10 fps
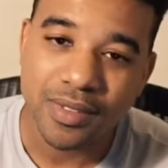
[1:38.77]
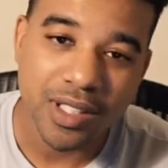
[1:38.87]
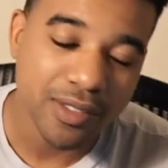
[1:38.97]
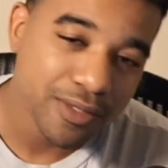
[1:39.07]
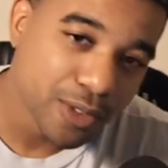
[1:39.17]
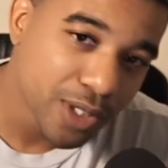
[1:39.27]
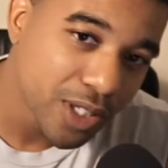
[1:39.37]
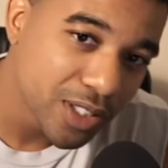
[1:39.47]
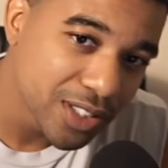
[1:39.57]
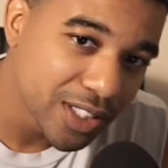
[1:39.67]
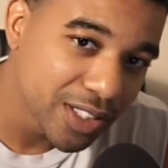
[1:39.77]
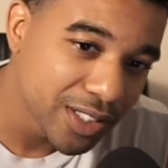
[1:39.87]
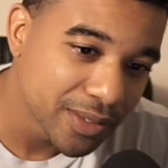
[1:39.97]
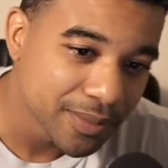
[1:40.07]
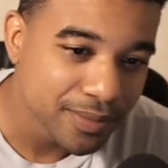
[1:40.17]
and 4 cars later,
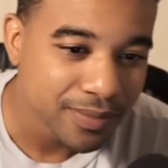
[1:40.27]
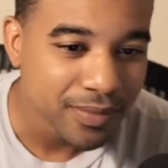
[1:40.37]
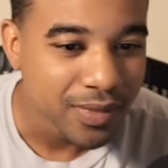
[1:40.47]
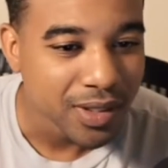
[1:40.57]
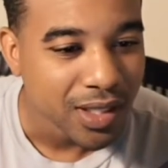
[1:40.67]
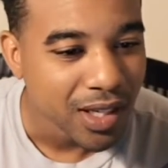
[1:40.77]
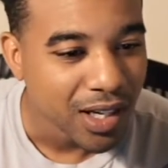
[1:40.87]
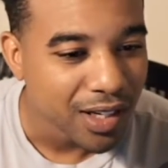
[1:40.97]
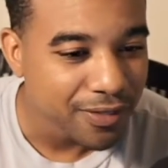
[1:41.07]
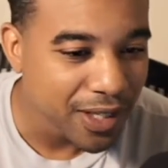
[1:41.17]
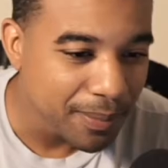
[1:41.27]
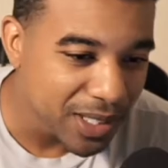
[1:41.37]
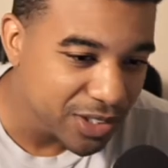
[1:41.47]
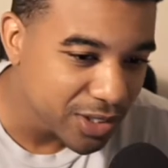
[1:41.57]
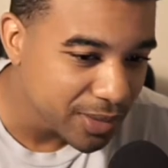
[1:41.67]
I found my
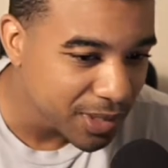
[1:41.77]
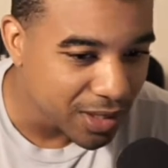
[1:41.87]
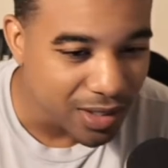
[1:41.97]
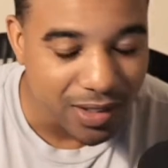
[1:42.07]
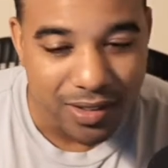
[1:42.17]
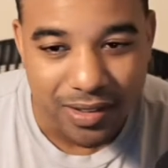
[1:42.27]
dream car.